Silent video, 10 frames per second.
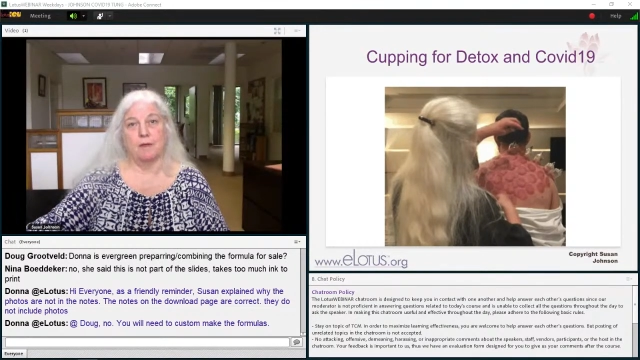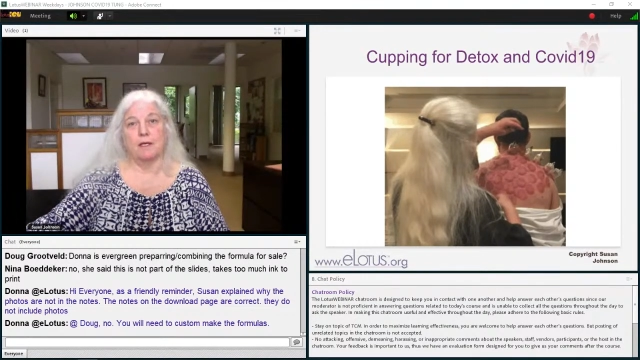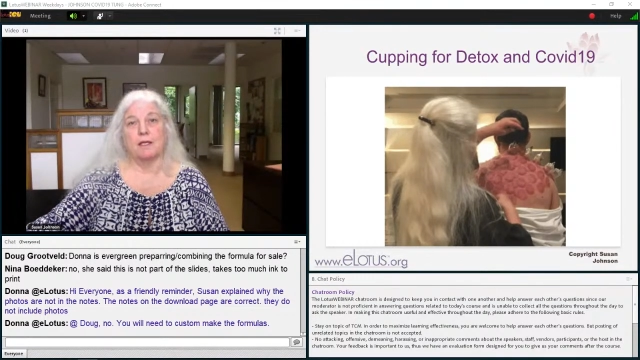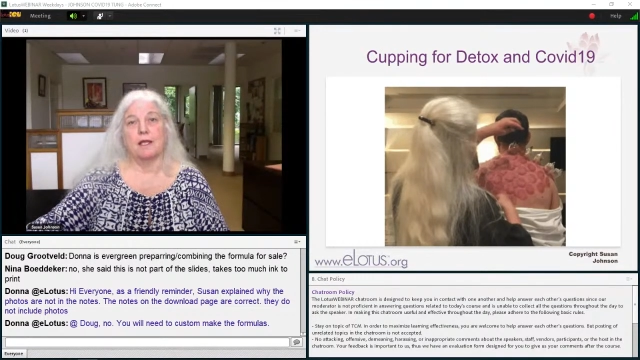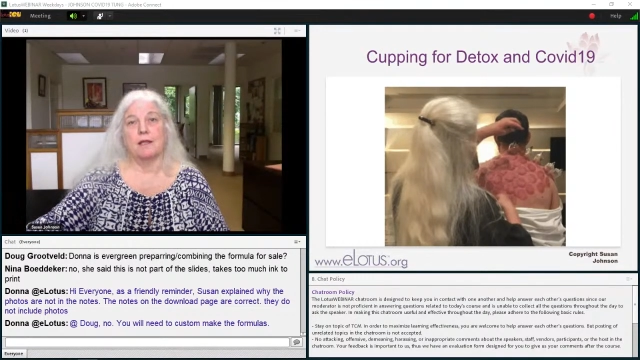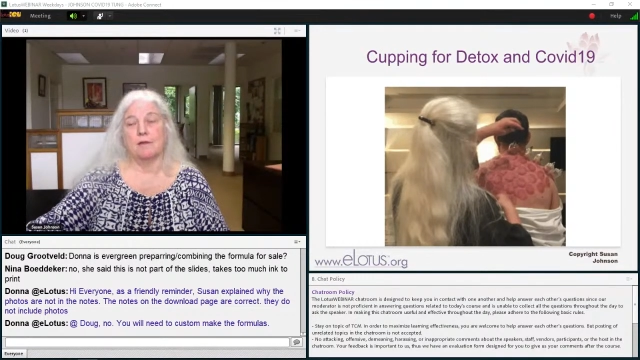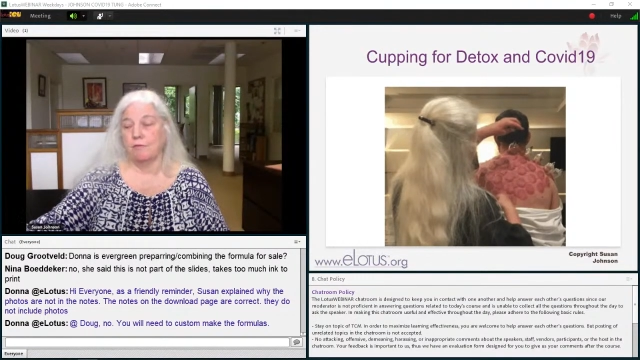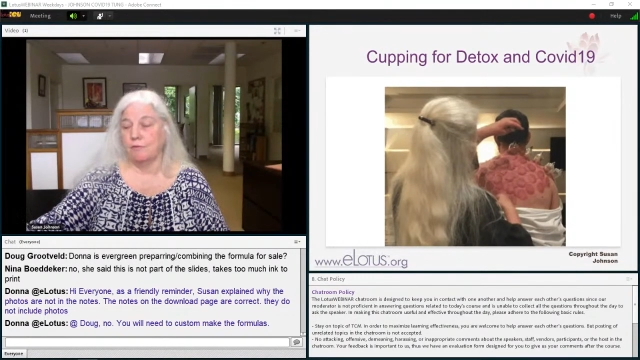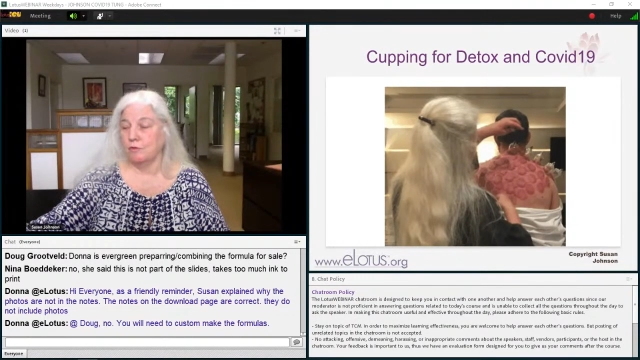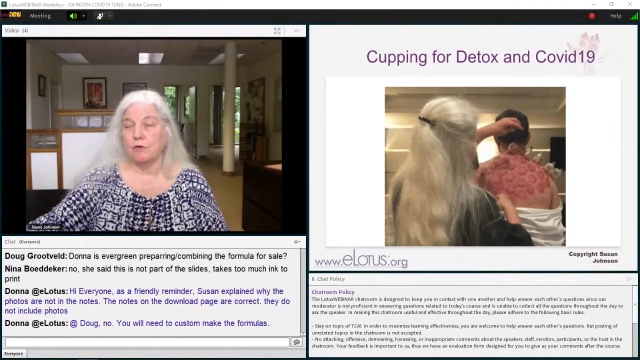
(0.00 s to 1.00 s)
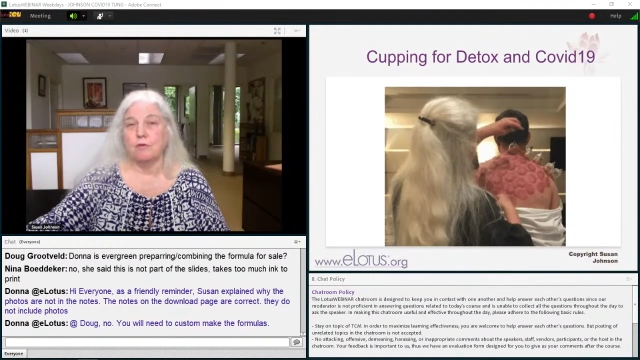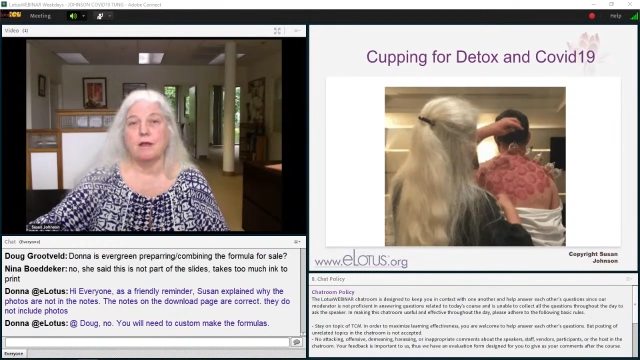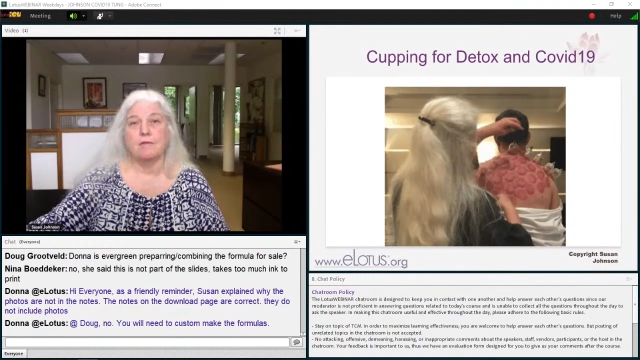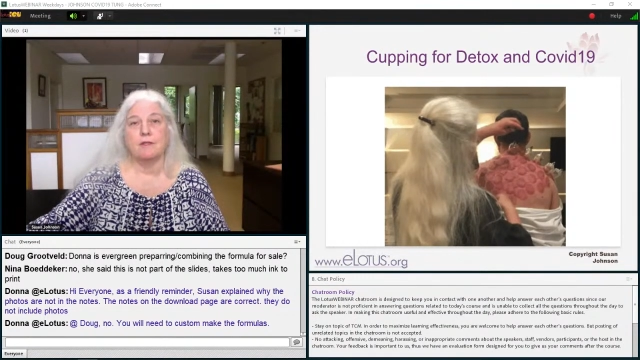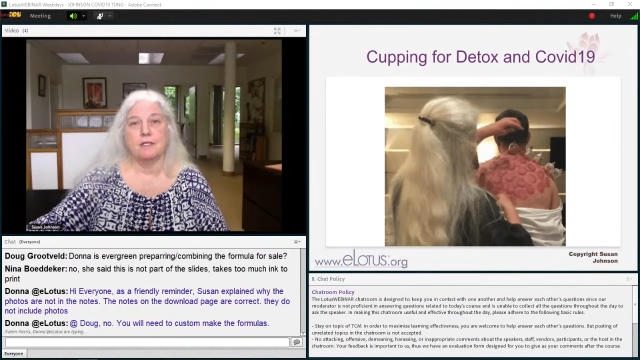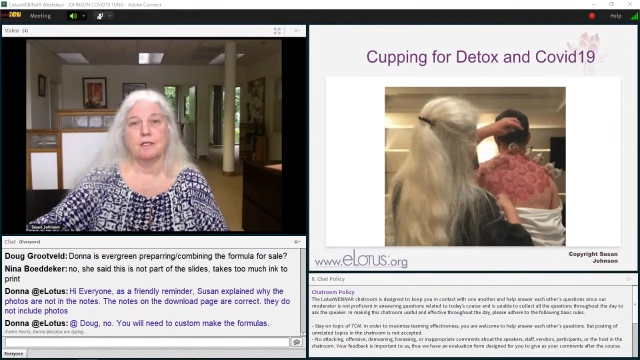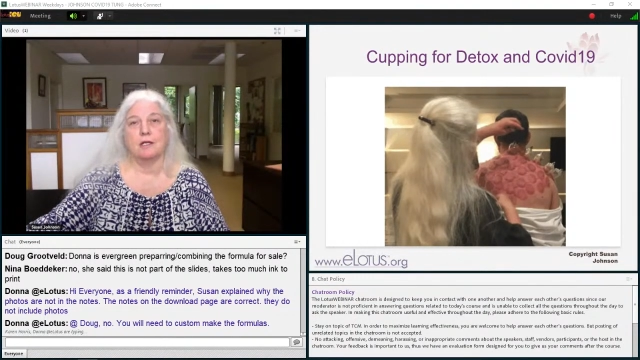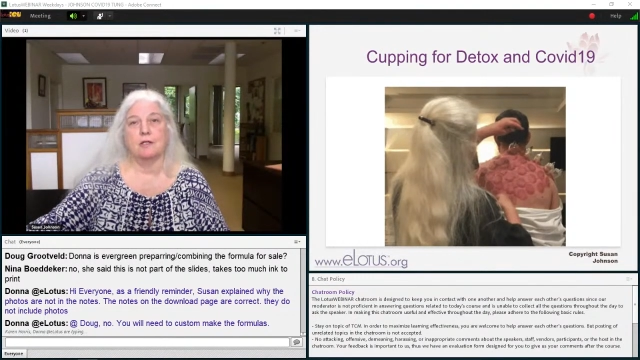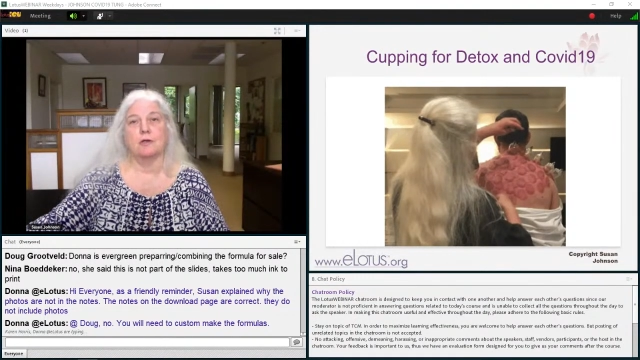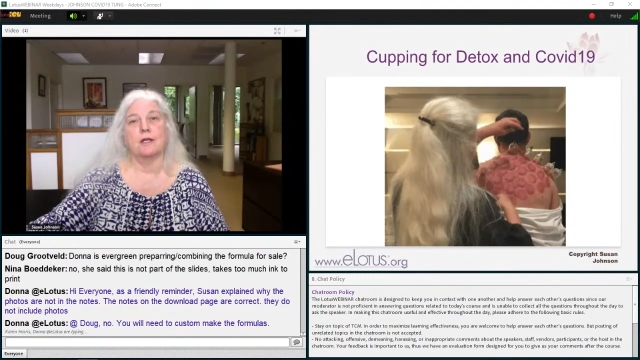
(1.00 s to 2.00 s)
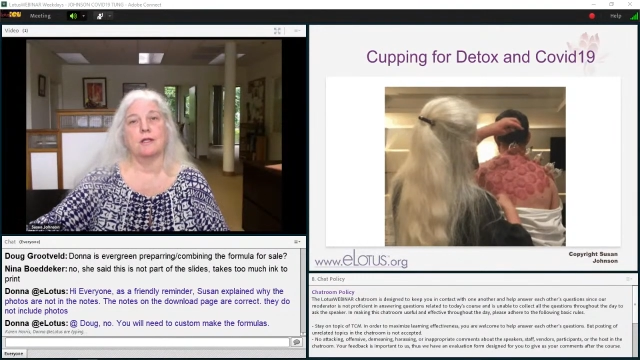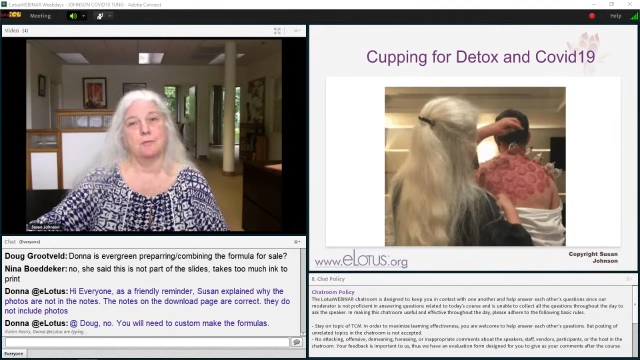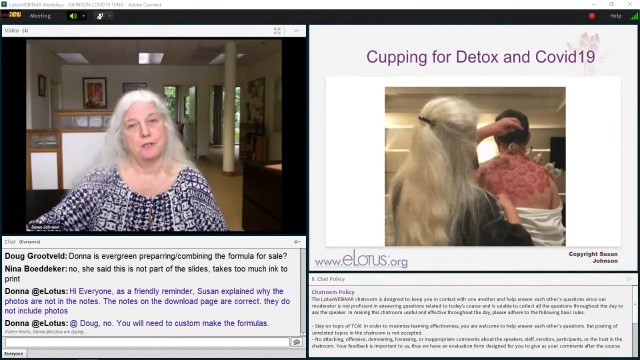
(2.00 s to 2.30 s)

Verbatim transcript: But if you don't have any color and the